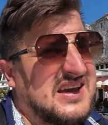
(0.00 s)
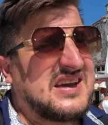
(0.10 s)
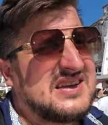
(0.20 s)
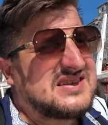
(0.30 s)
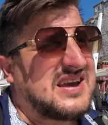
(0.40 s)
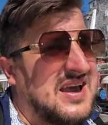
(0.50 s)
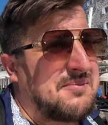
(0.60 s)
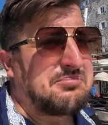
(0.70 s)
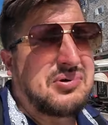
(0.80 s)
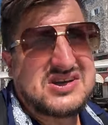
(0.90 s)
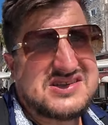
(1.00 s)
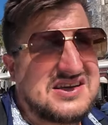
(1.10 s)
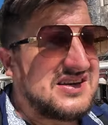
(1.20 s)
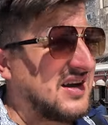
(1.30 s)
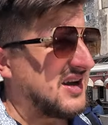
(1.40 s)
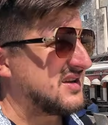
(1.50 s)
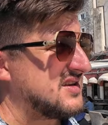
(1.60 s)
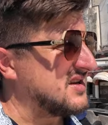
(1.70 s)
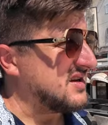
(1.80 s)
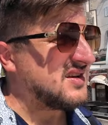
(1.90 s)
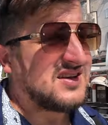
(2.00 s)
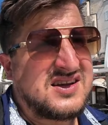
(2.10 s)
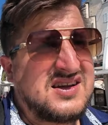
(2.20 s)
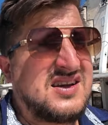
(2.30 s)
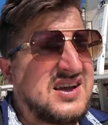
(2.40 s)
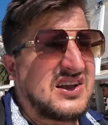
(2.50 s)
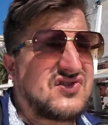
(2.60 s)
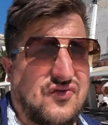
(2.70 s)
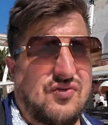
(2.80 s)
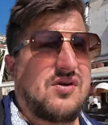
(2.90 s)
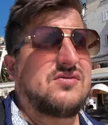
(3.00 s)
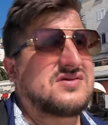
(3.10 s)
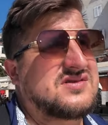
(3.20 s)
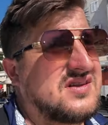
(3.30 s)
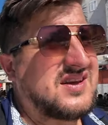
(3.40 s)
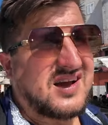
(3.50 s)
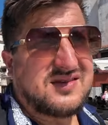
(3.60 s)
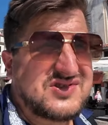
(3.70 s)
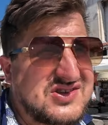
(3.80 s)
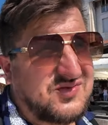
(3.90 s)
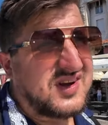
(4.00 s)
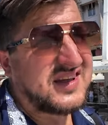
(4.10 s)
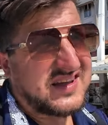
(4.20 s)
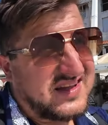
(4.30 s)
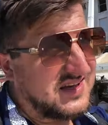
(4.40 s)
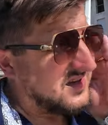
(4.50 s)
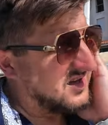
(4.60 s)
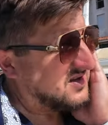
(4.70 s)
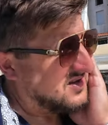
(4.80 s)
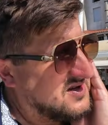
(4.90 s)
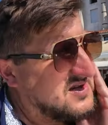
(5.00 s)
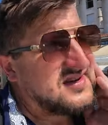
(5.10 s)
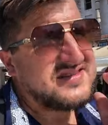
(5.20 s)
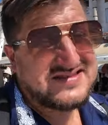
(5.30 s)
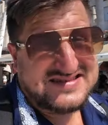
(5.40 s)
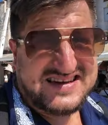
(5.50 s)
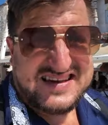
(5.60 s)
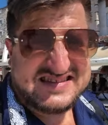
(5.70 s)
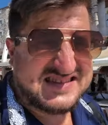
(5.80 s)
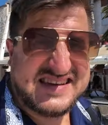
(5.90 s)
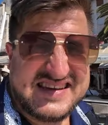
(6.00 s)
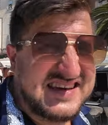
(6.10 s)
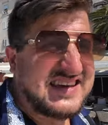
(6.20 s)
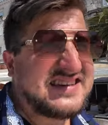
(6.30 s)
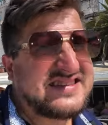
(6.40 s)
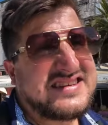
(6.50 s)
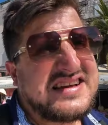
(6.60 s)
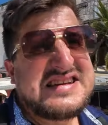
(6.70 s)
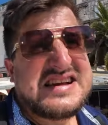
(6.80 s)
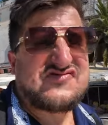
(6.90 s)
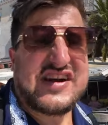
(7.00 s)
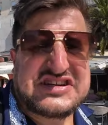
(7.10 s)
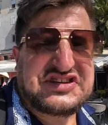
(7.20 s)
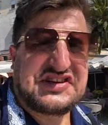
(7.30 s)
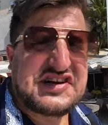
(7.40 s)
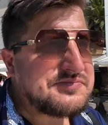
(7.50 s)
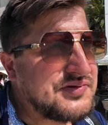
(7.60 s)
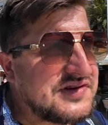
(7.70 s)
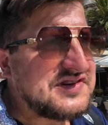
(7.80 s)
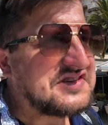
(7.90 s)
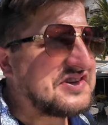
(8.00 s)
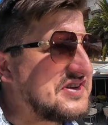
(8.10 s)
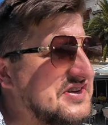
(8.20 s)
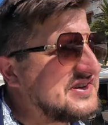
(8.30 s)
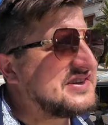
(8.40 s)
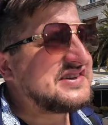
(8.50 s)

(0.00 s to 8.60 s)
It's busting hot in here. It's gross, like I'm sweating, like sticky, rashing up, you know?